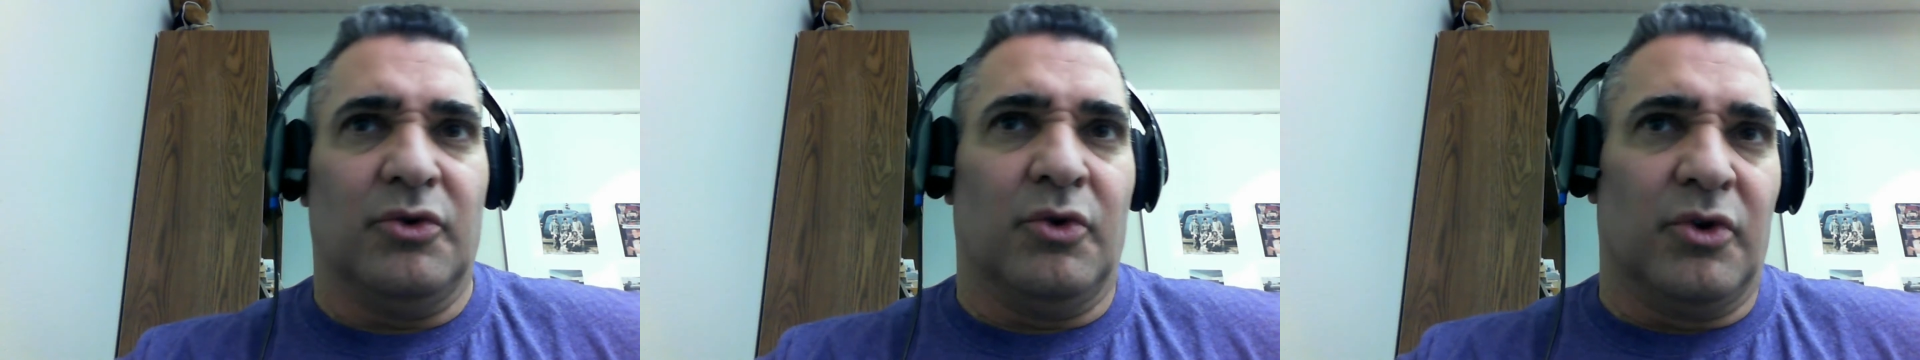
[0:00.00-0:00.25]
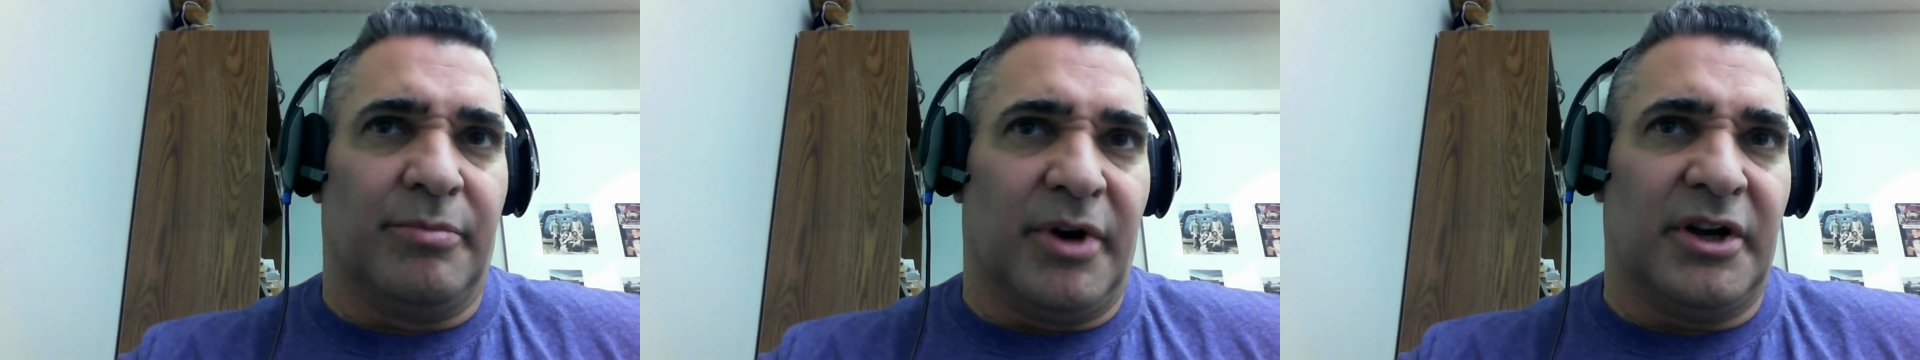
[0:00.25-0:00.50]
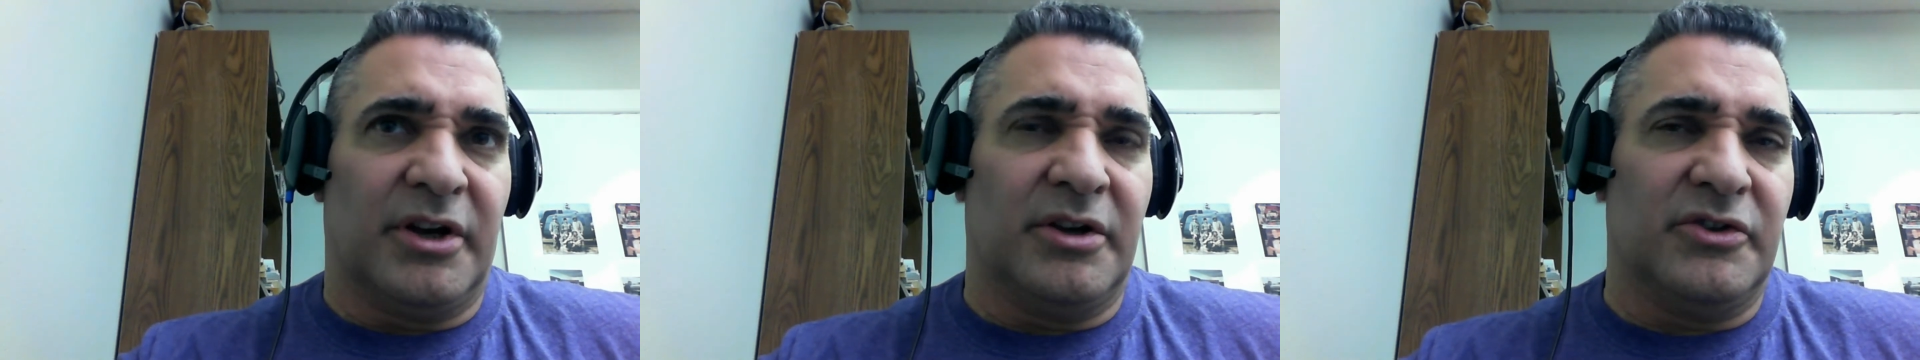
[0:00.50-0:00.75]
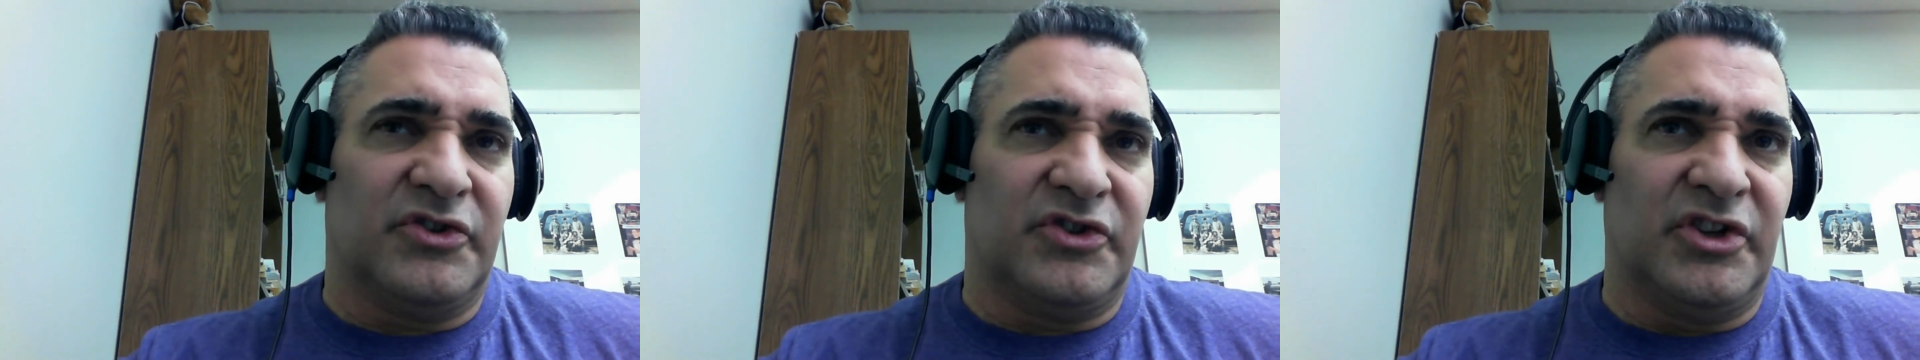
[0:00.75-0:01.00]
or
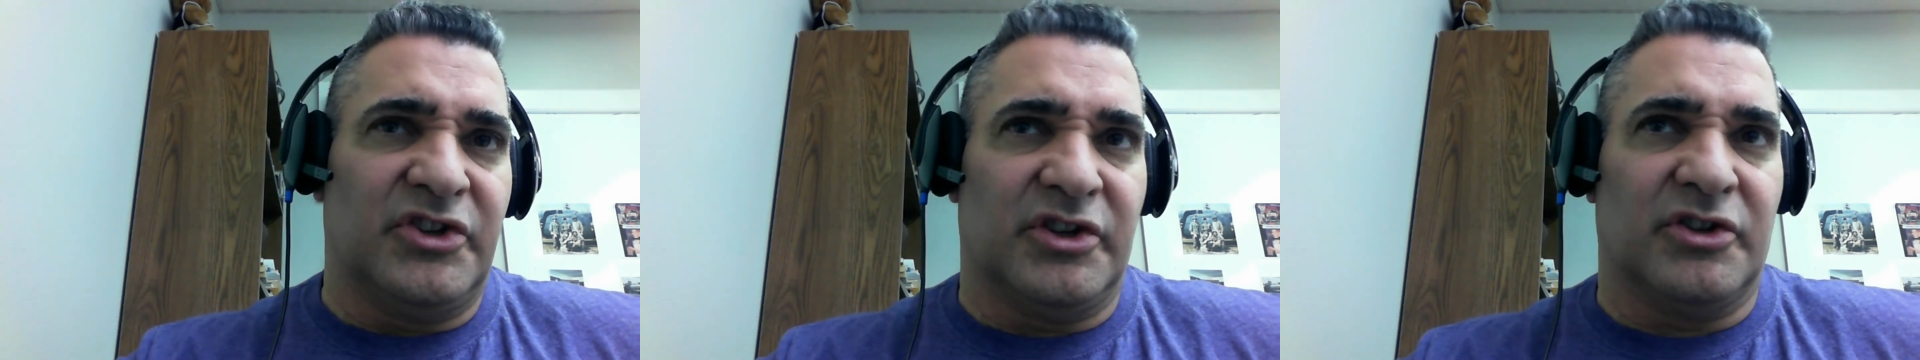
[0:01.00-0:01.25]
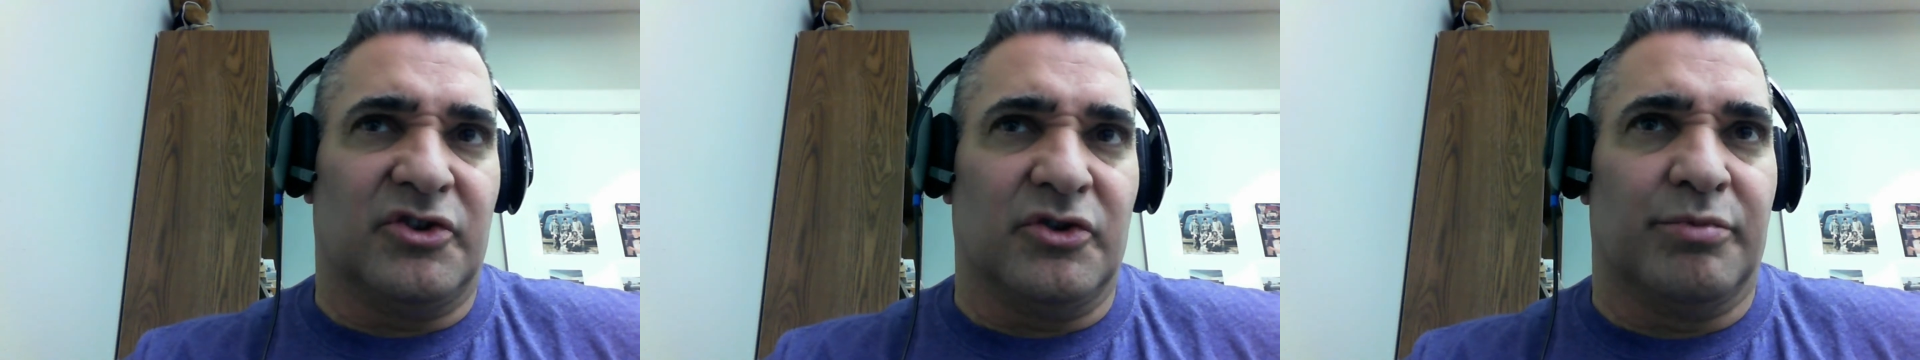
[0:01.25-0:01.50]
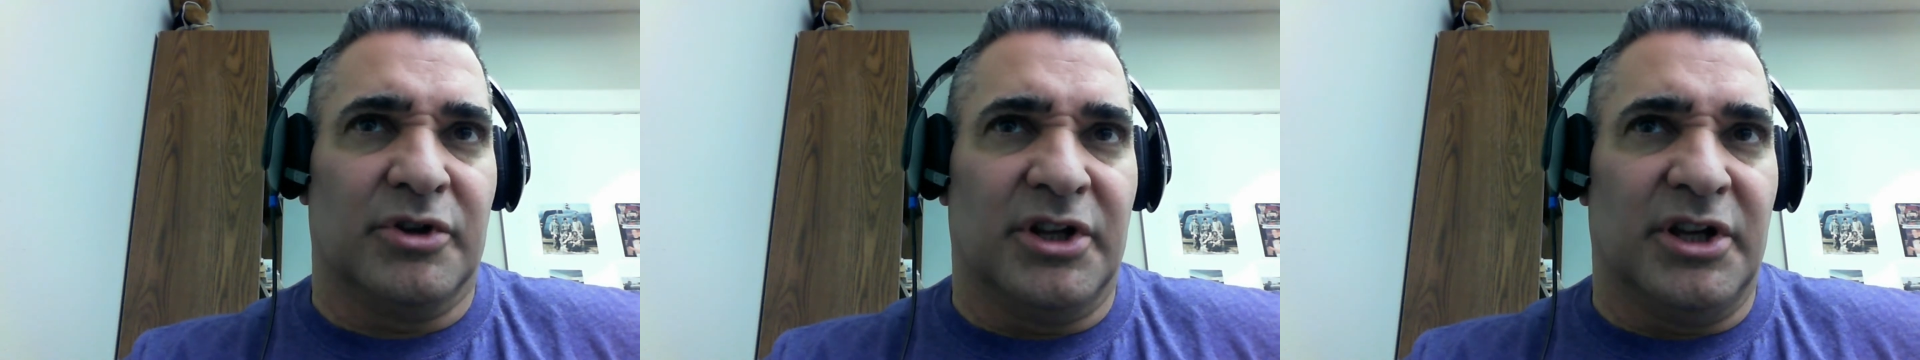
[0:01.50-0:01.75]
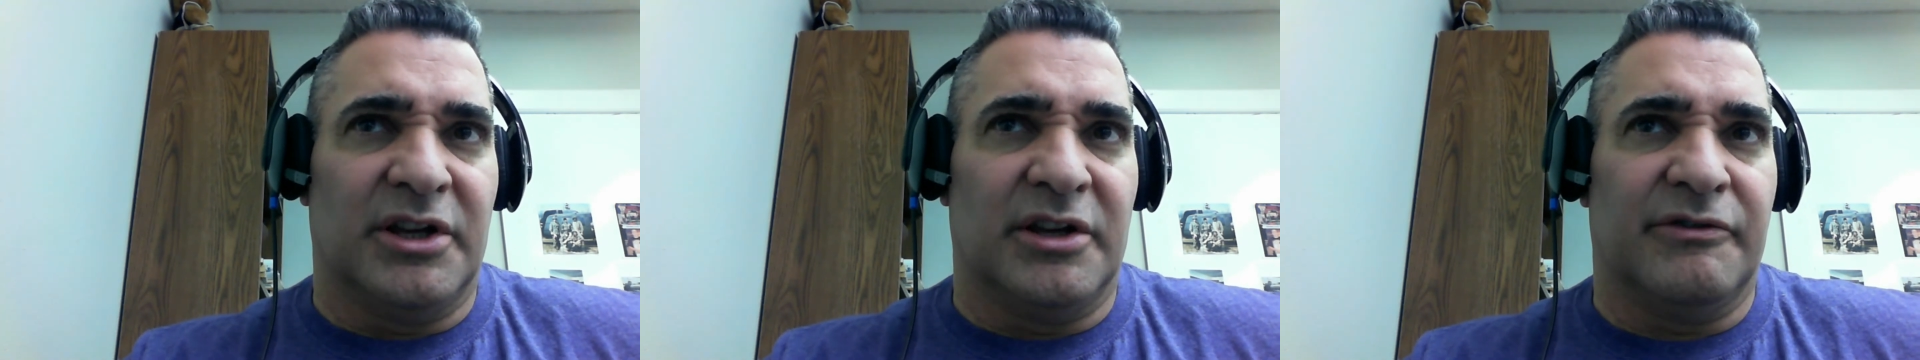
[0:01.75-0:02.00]
by ceasing to
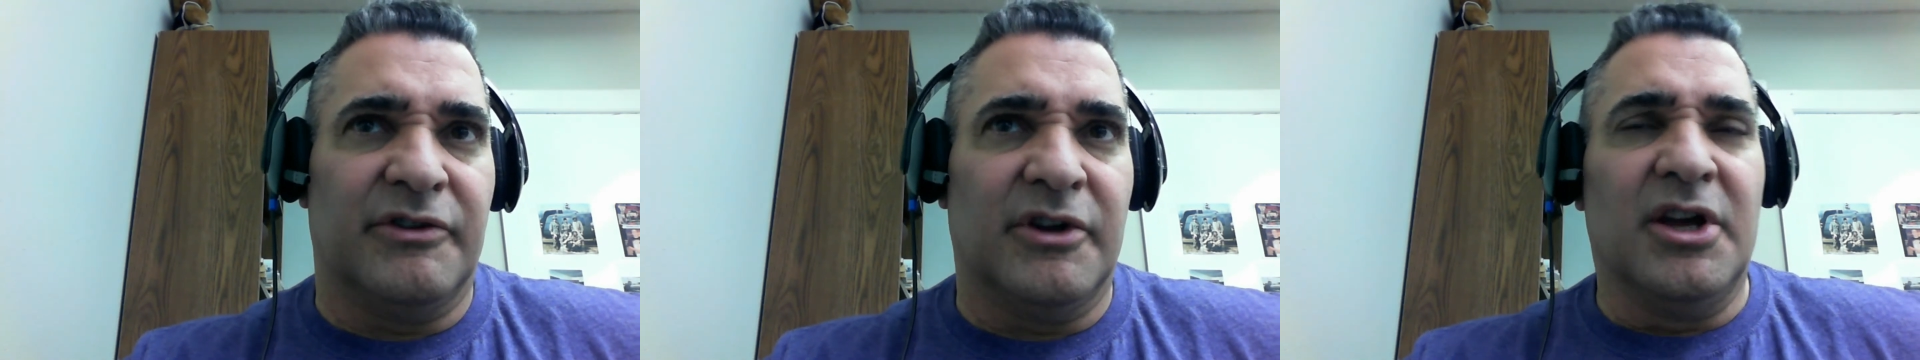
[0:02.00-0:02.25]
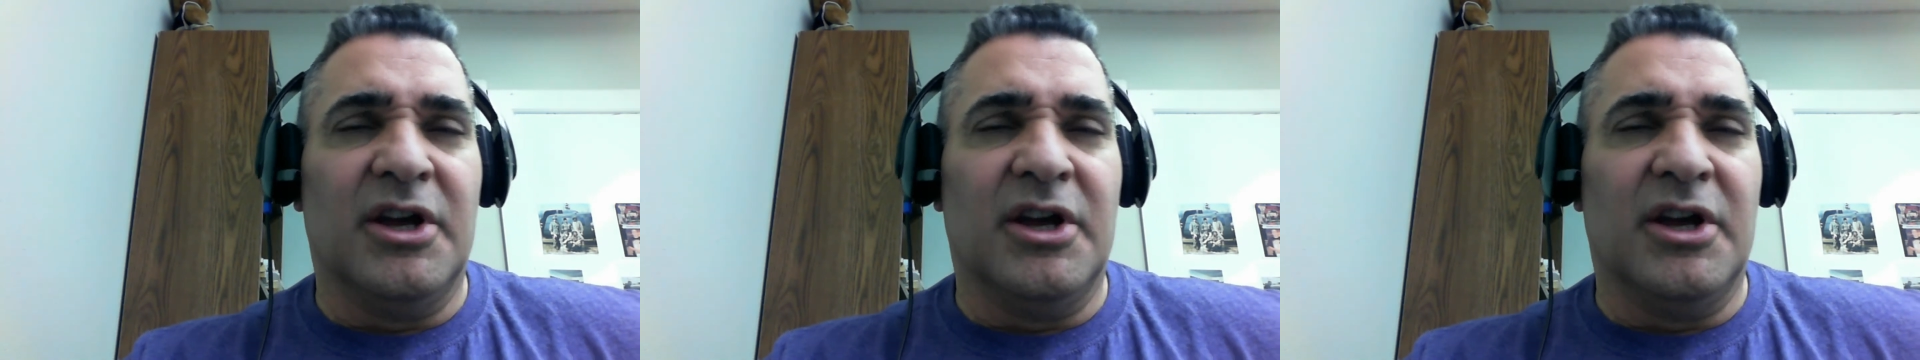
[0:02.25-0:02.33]
believe,